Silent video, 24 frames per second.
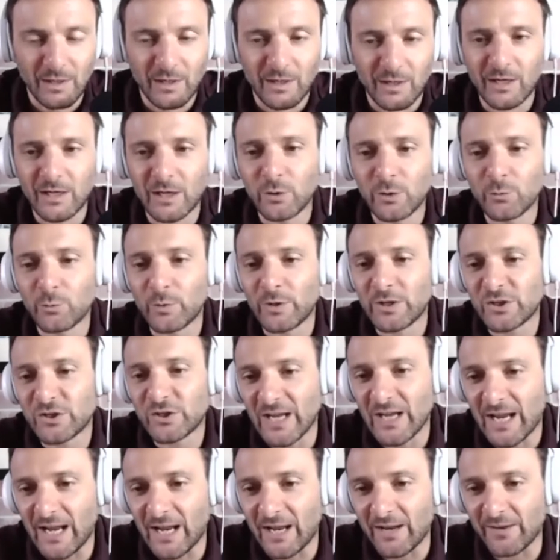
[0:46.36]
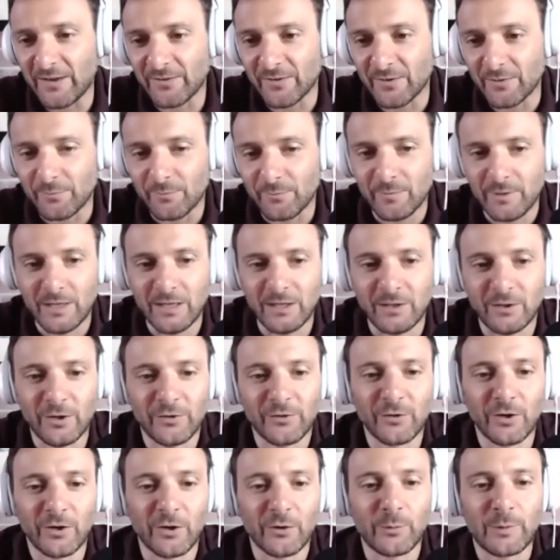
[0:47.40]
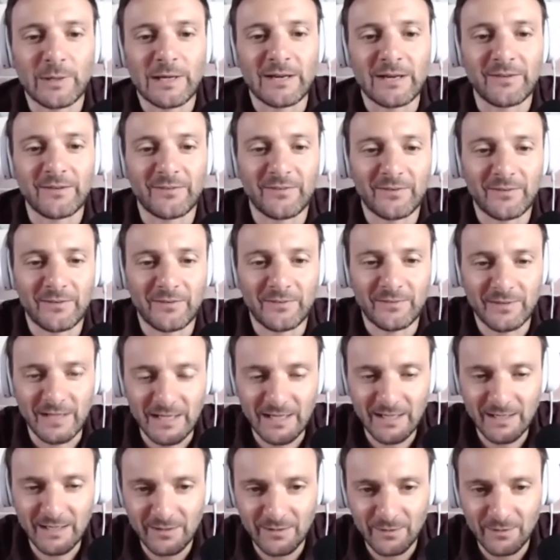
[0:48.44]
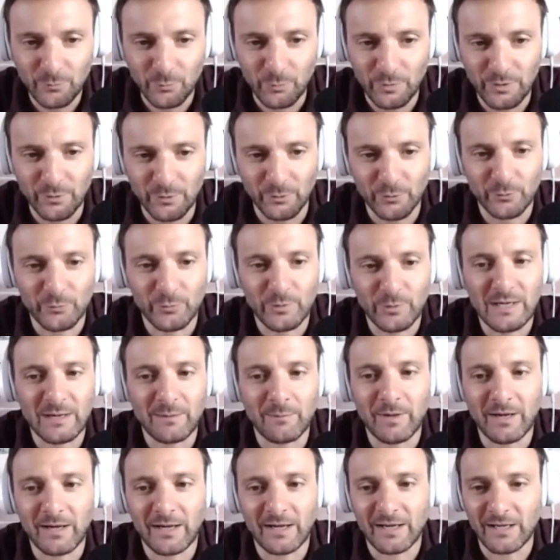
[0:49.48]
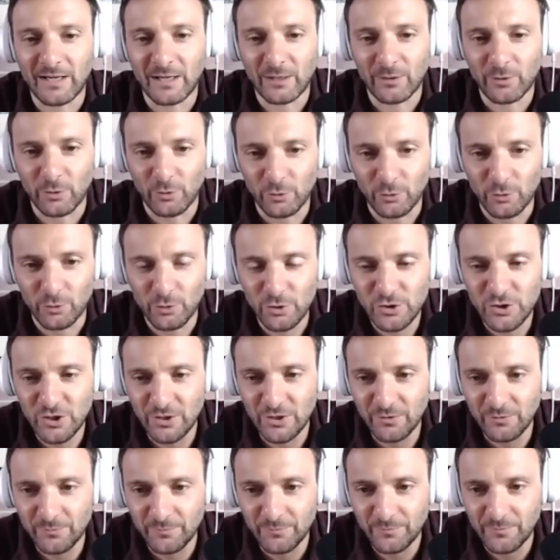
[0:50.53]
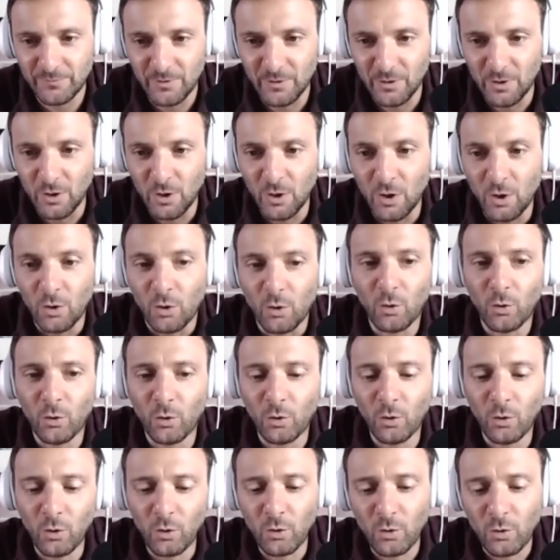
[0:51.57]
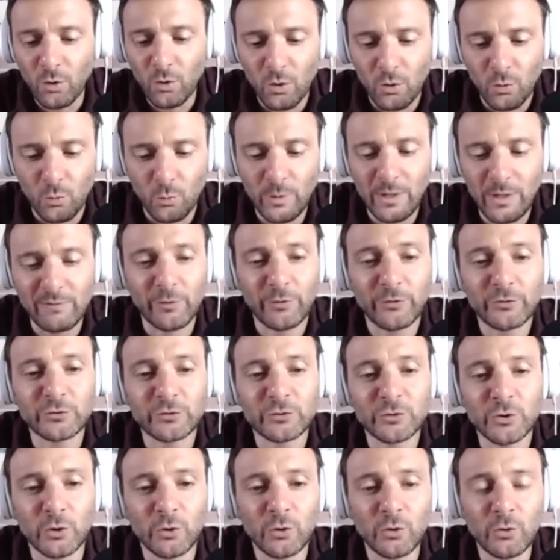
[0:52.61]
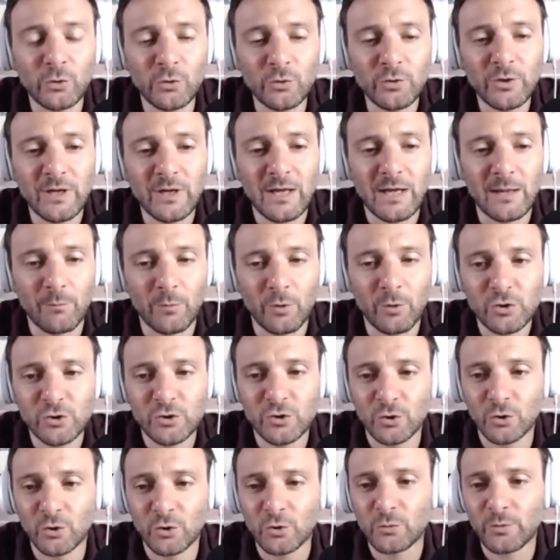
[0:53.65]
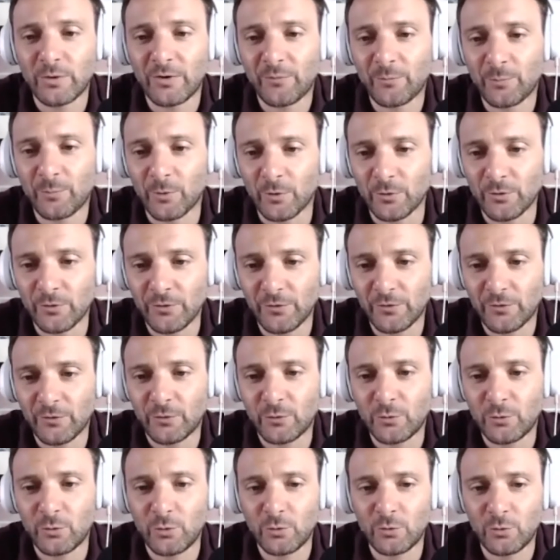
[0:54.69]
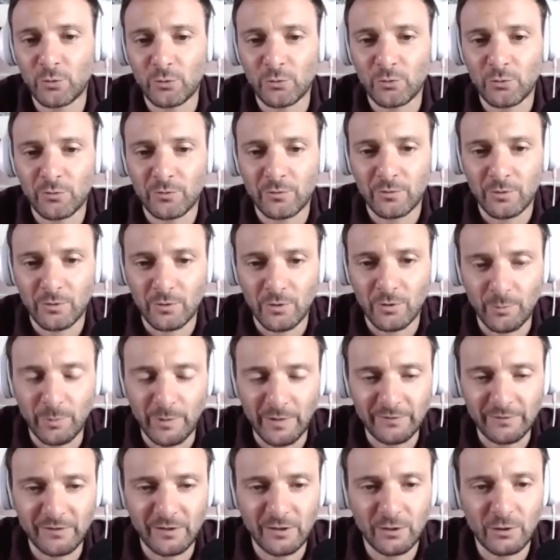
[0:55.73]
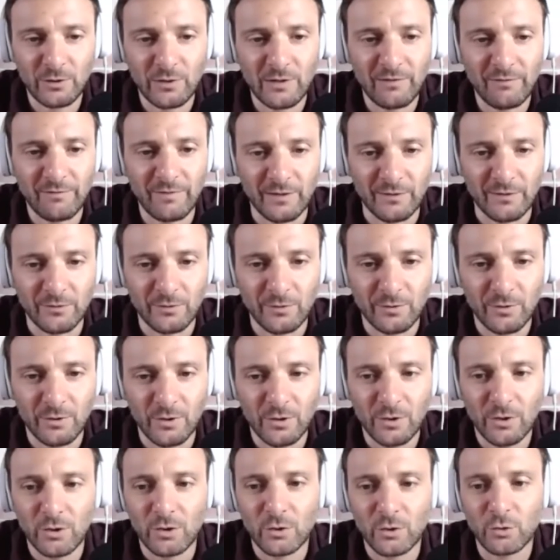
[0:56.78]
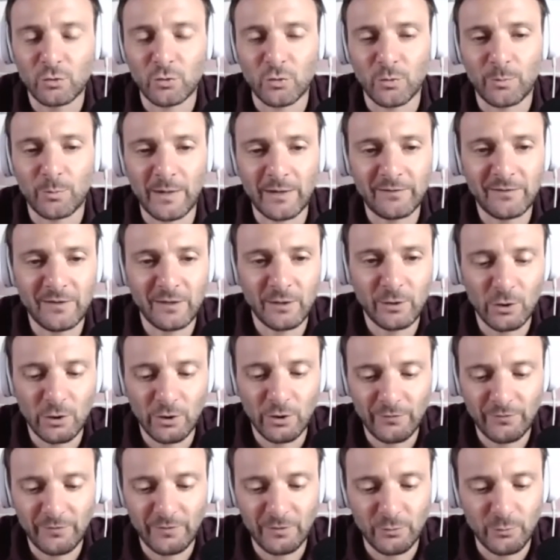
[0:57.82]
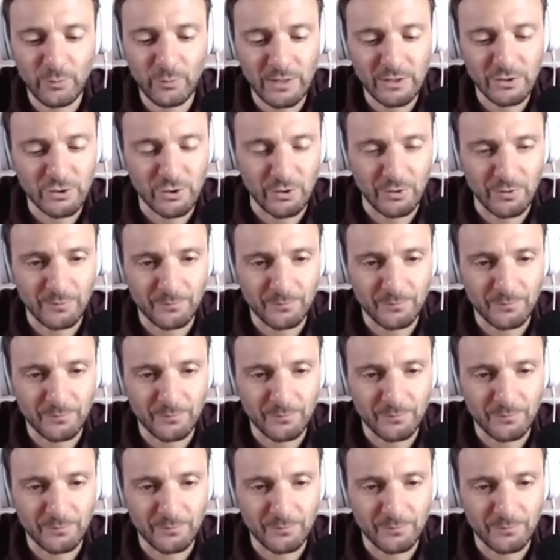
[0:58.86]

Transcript: in which case it does not really stick, we don't really make any conclusion, or we have a strong emotional response to a particular event, to a particular situation.